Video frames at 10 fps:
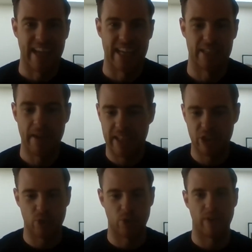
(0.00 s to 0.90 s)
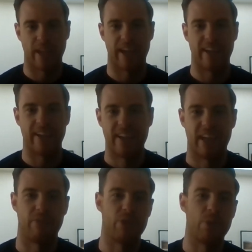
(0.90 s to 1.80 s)
It's making sure that
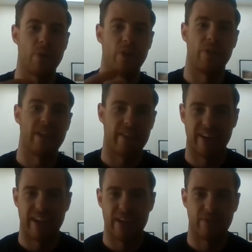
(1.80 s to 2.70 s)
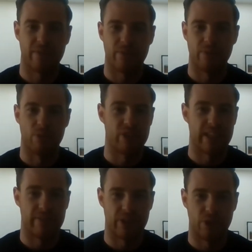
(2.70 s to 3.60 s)
if you're on the other end of
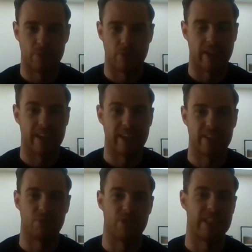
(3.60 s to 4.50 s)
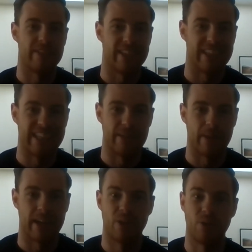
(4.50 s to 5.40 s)
receiving your product, receiving an
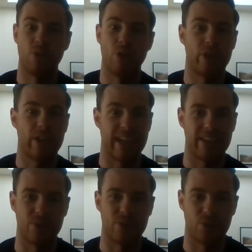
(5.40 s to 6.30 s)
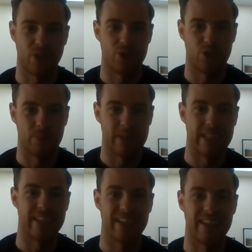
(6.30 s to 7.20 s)
email, looking at your social
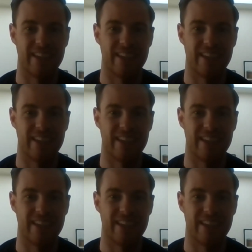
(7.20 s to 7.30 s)
media,